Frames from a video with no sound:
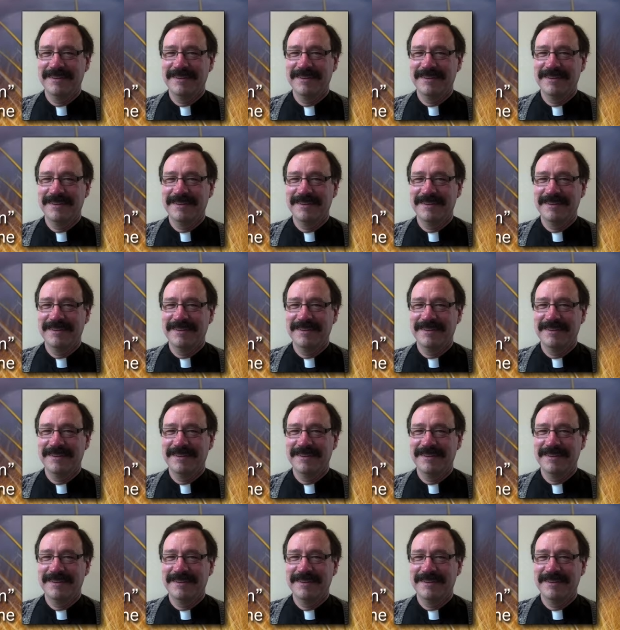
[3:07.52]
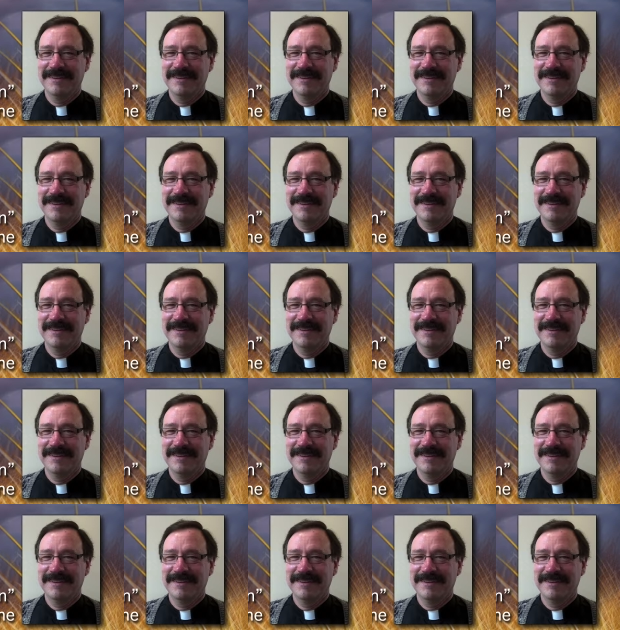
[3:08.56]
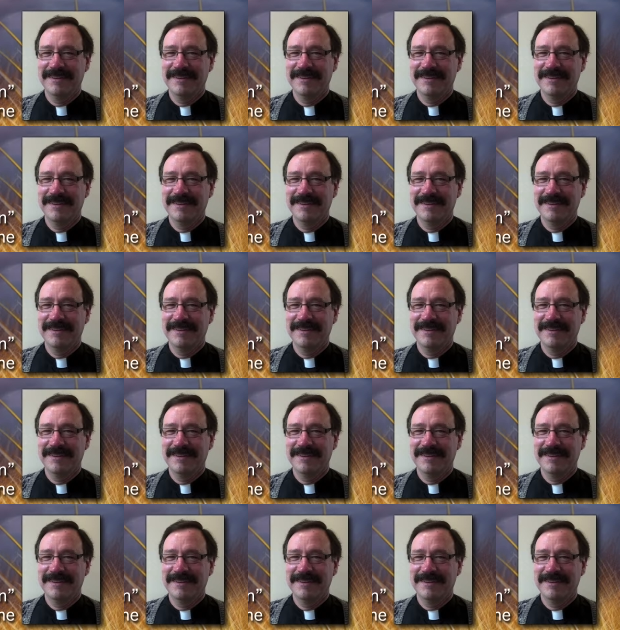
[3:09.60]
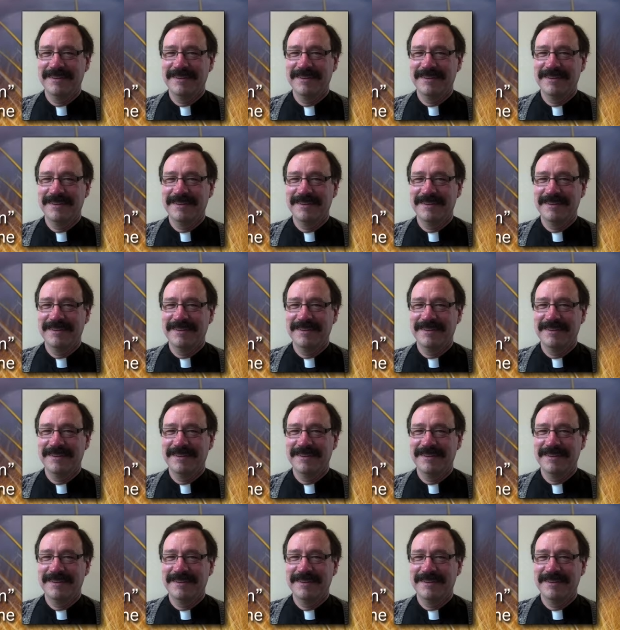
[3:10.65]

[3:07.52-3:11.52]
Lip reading: The face doesn't move, so there is nothing to read.